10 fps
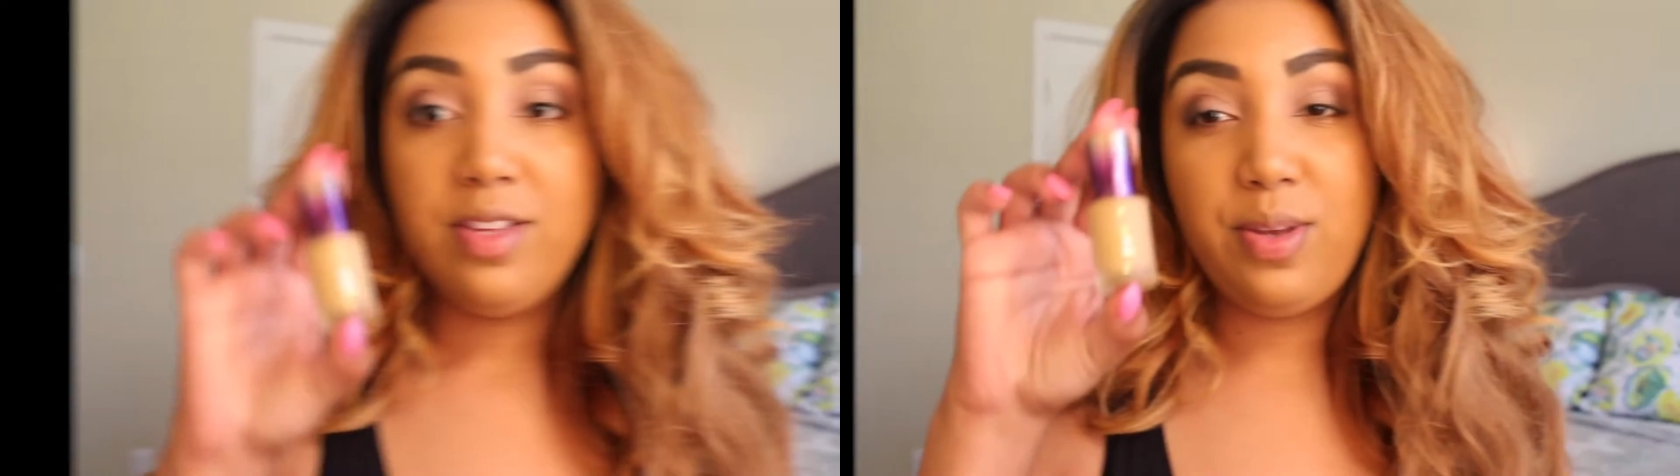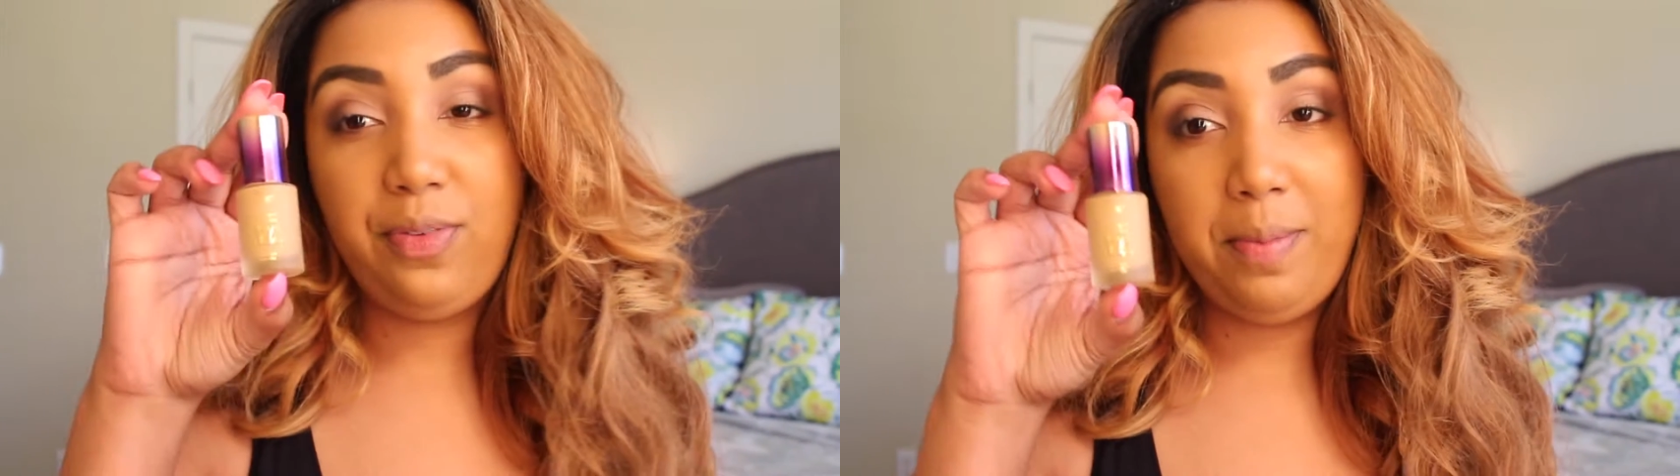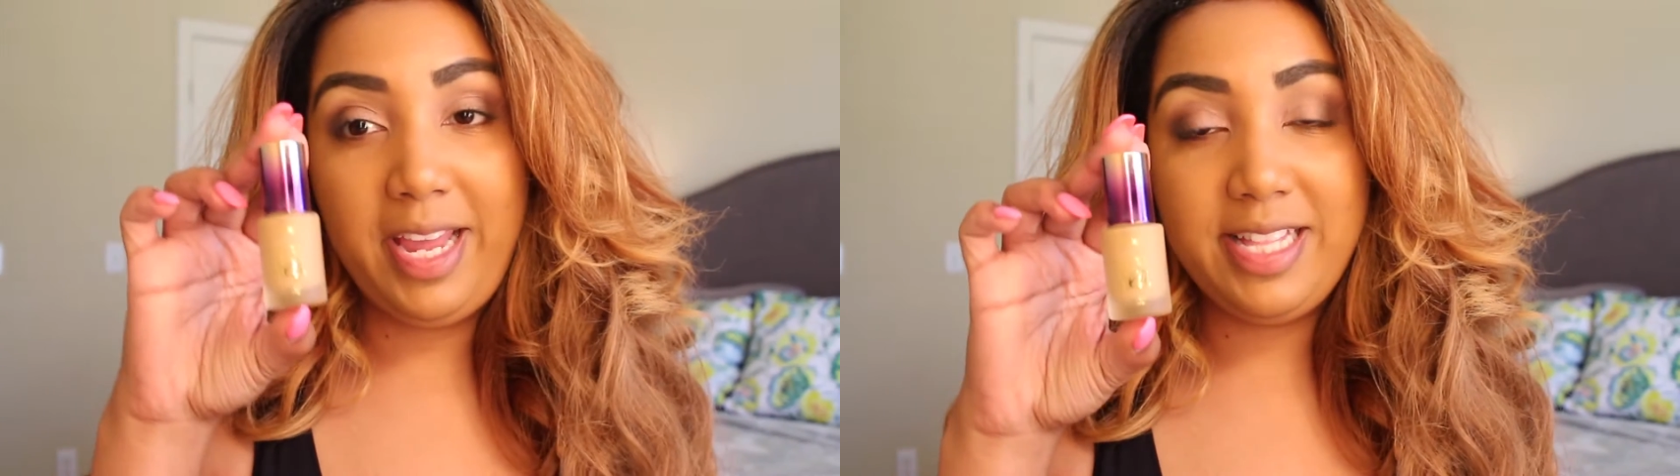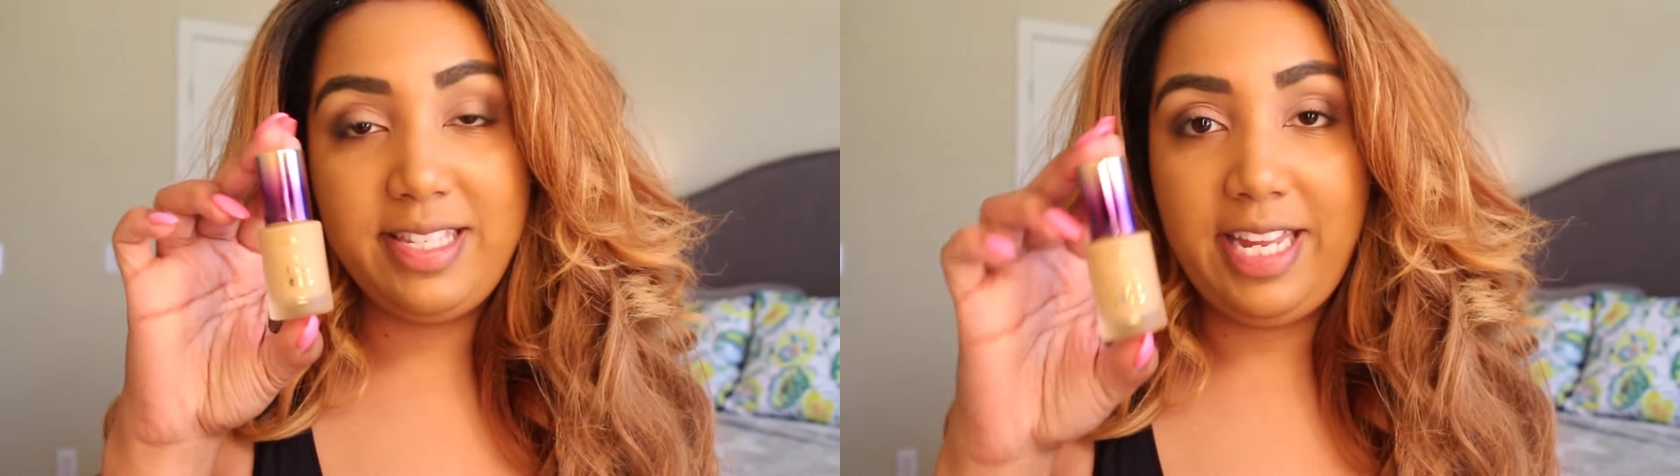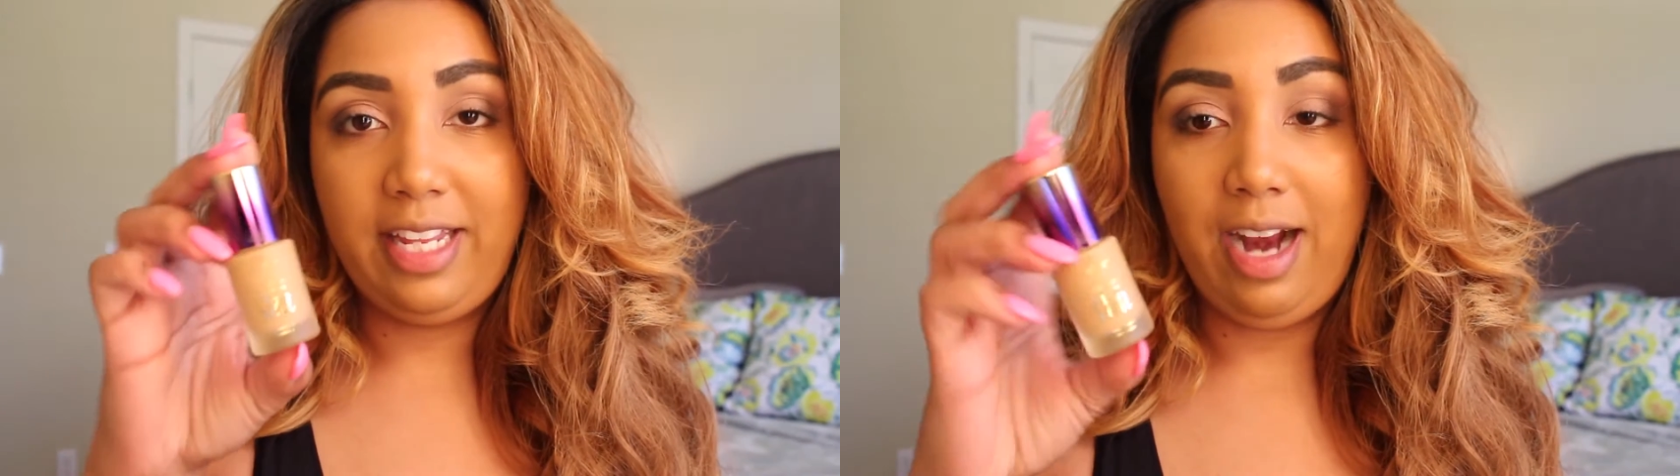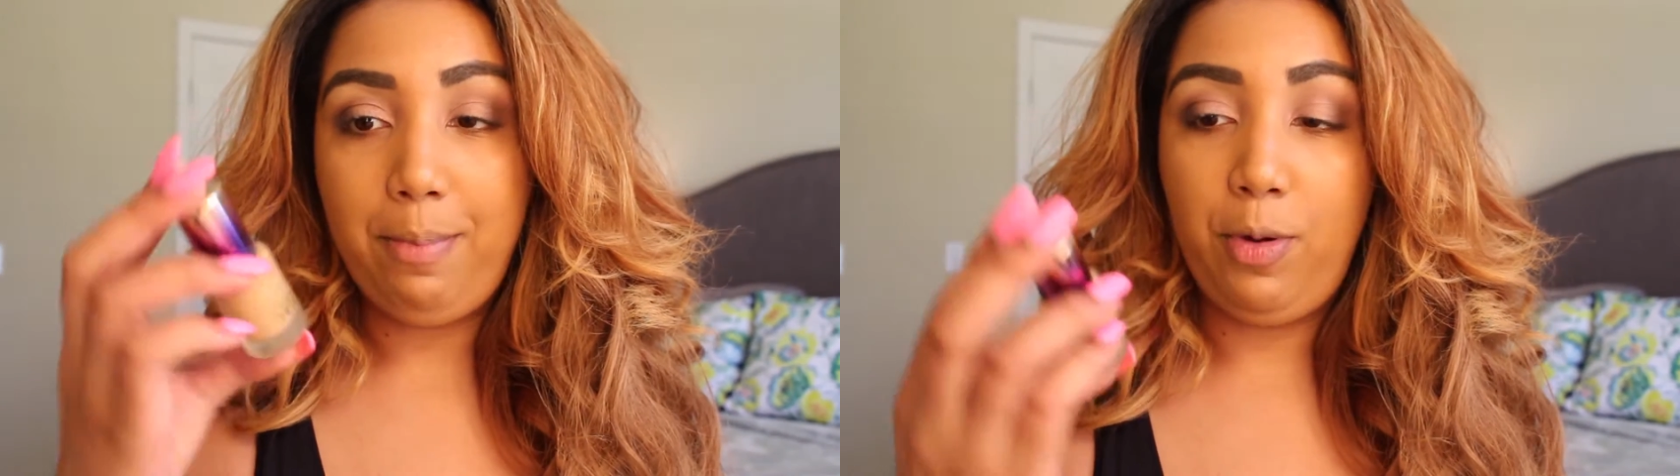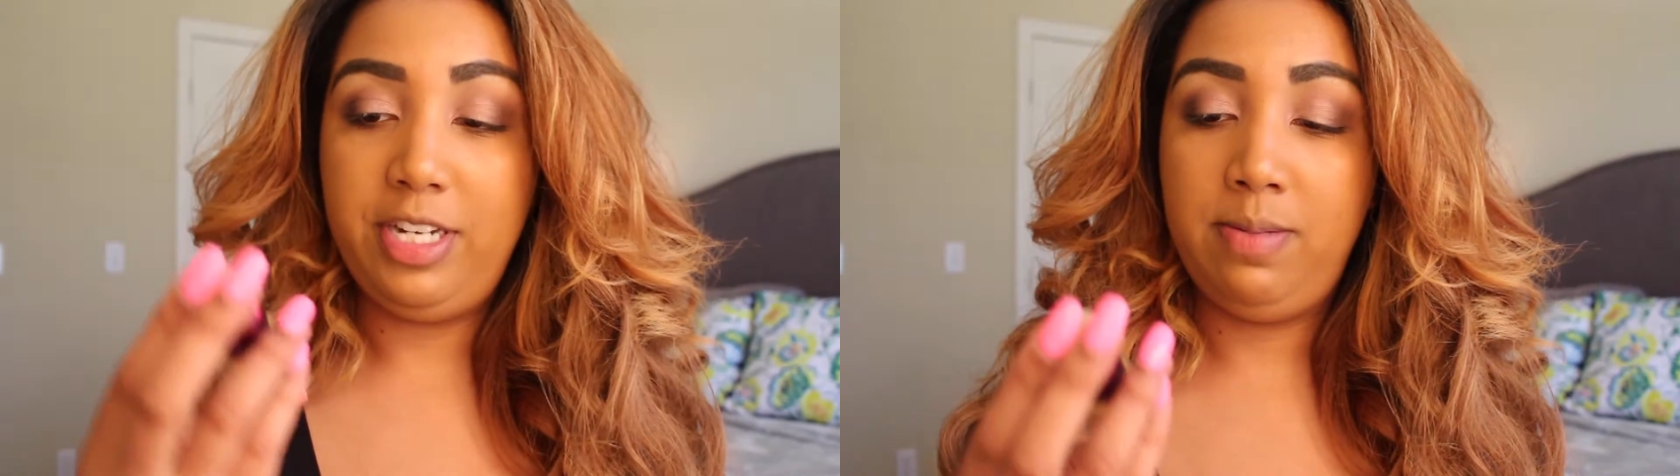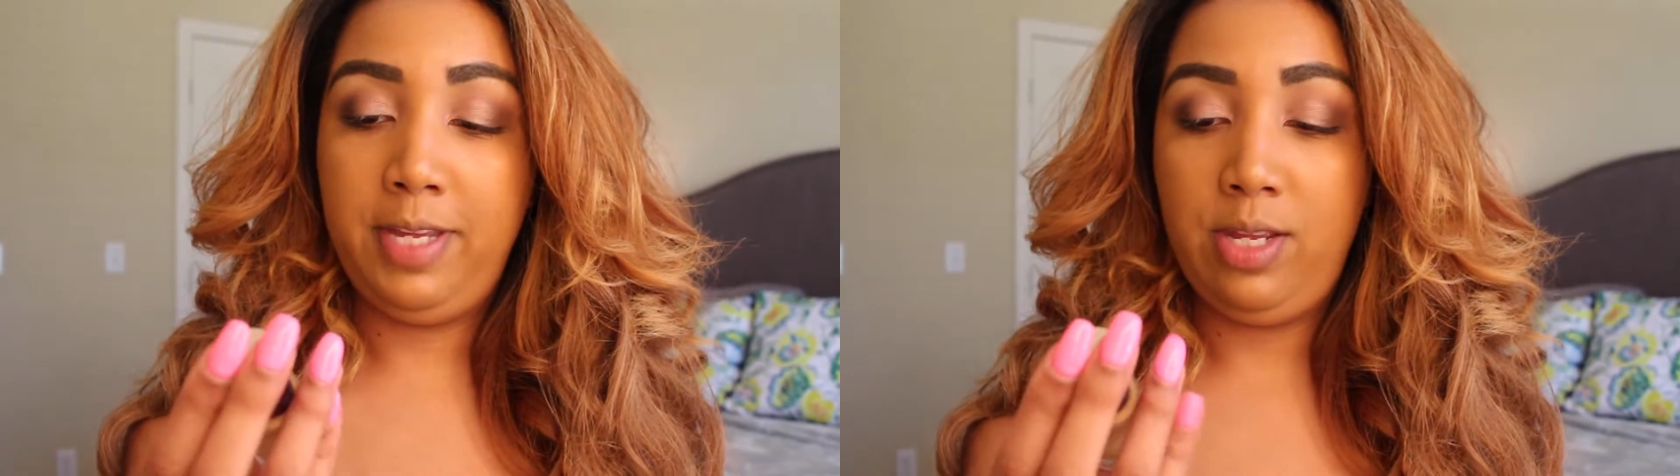So for my concealer, I'm
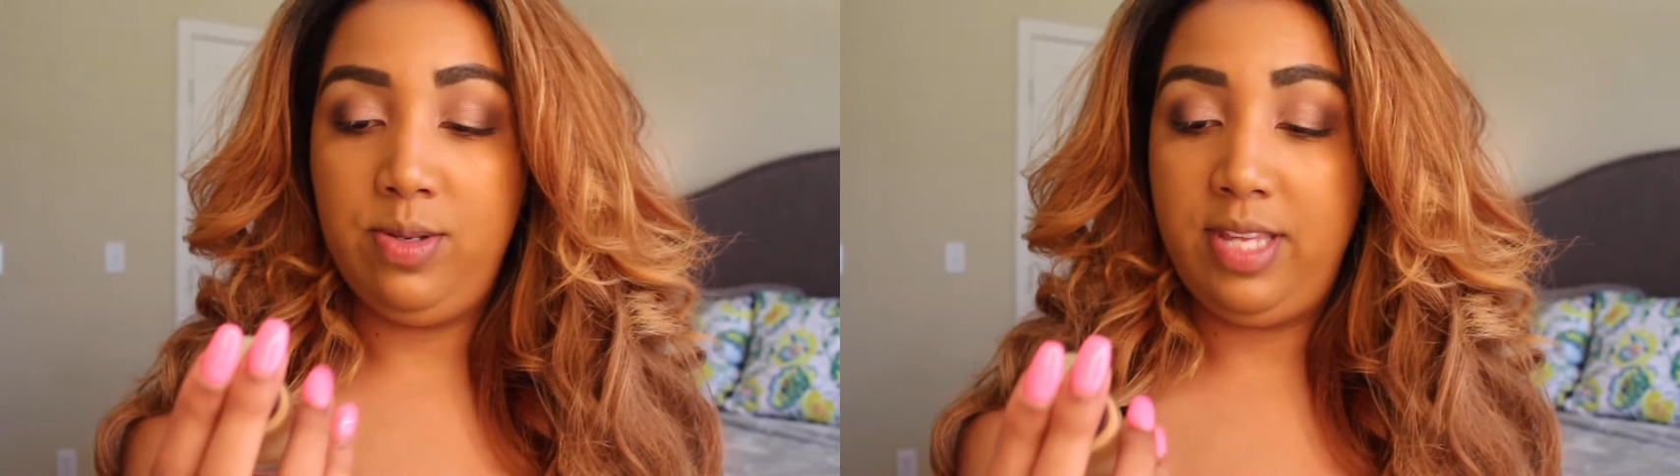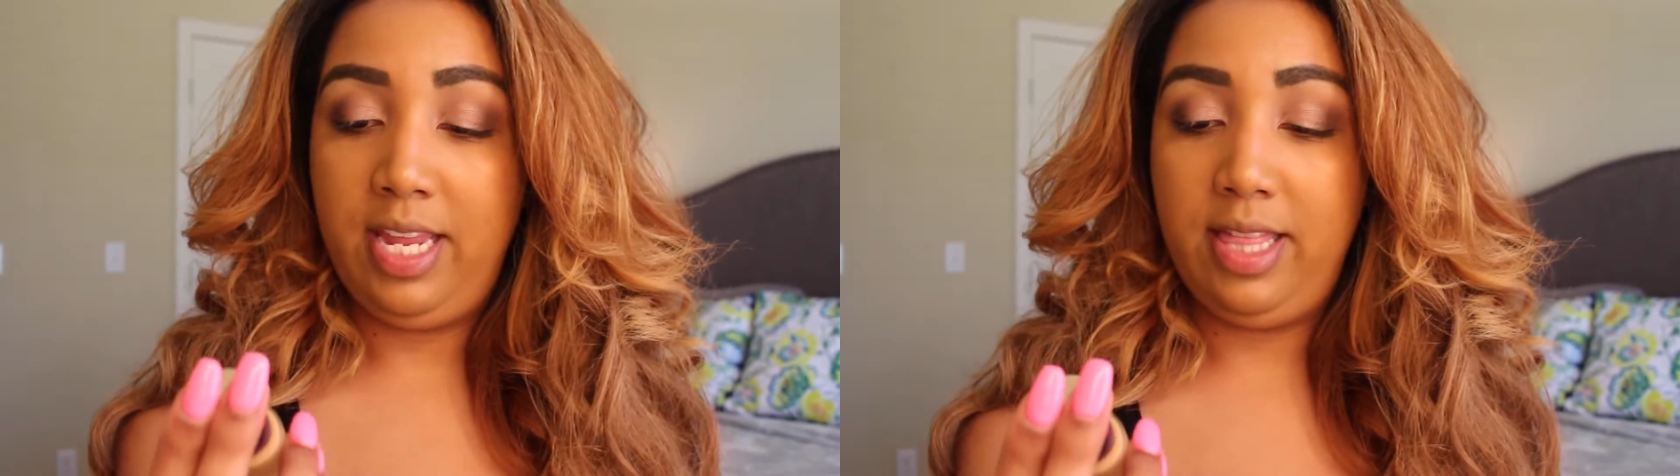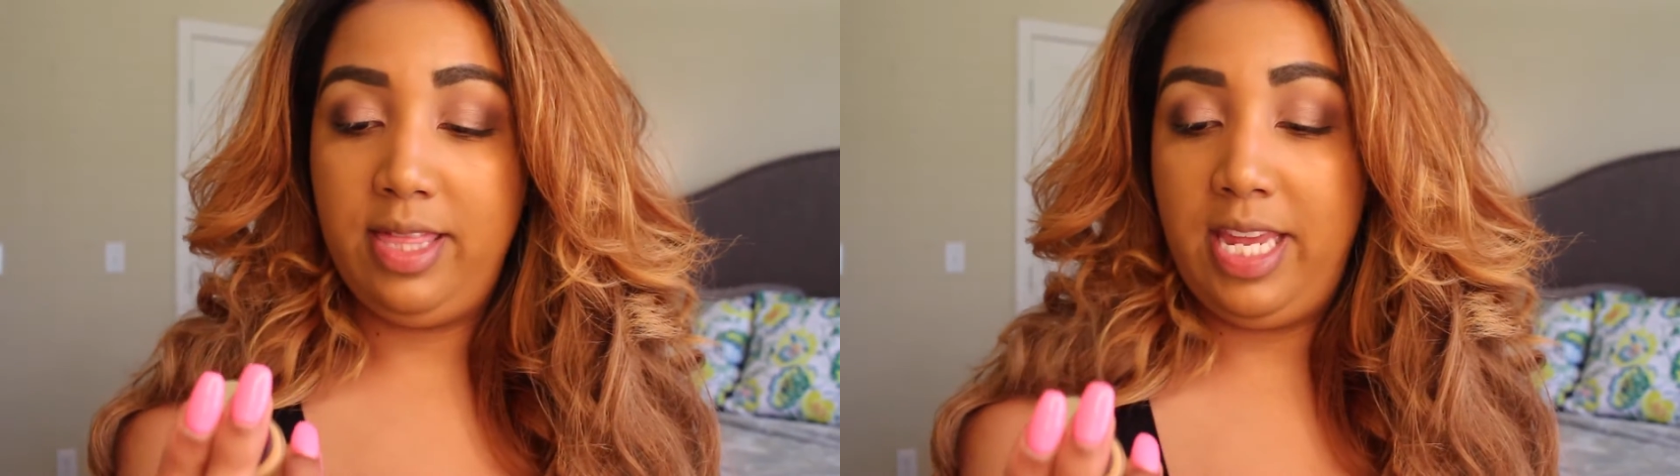going to be using